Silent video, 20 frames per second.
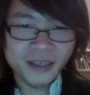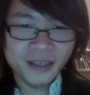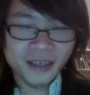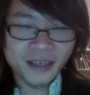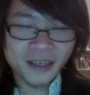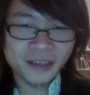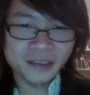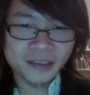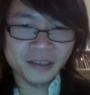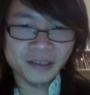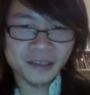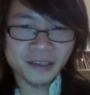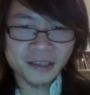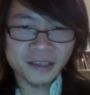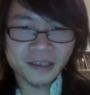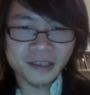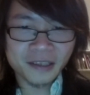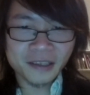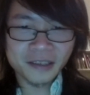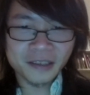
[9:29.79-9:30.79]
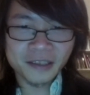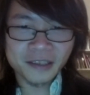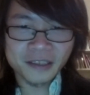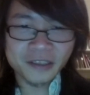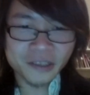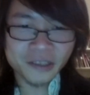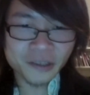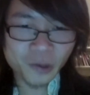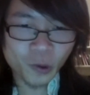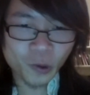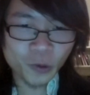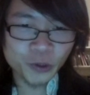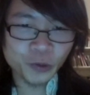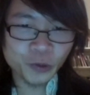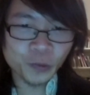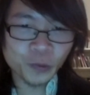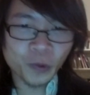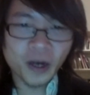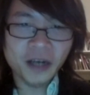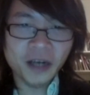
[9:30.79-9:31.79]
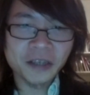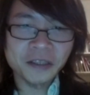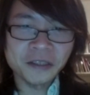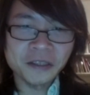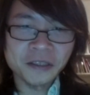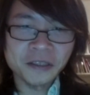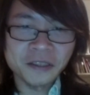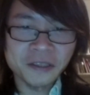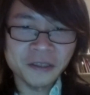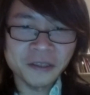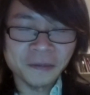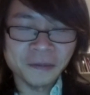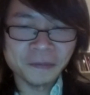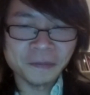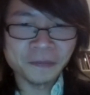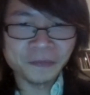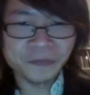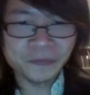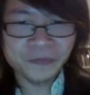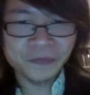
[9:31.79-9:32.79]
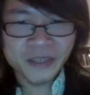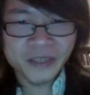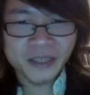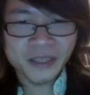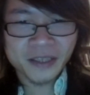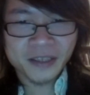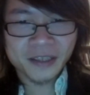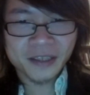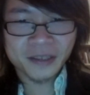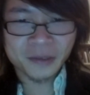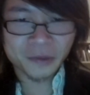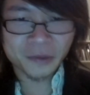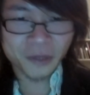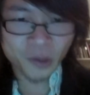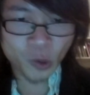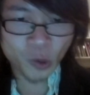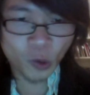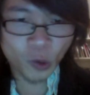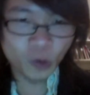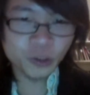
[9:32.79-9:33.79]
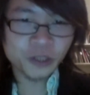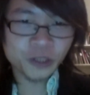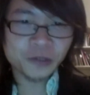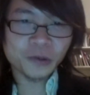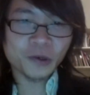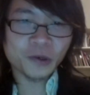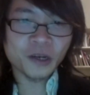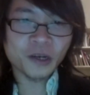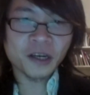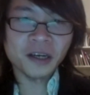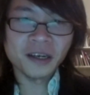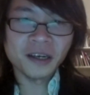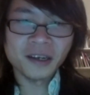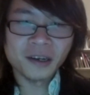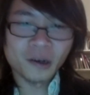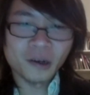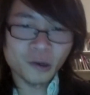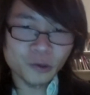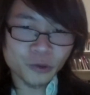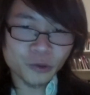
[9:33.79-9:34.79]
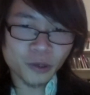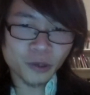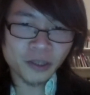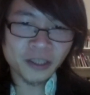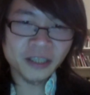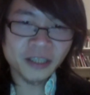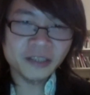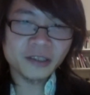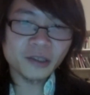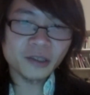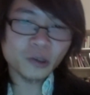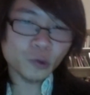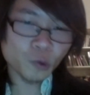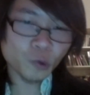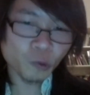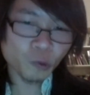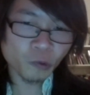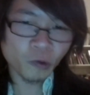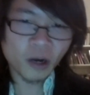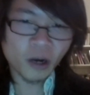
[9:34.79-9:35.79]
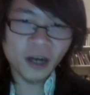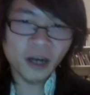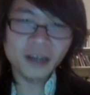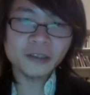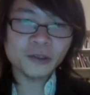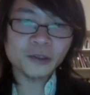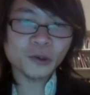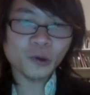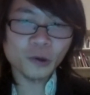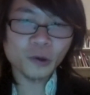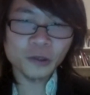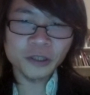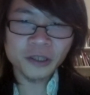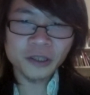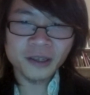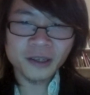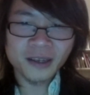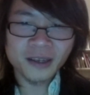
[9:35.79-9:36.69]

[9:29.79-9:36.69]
And that's also why the um, you know, the law scholar Antoinette Rouvroy calls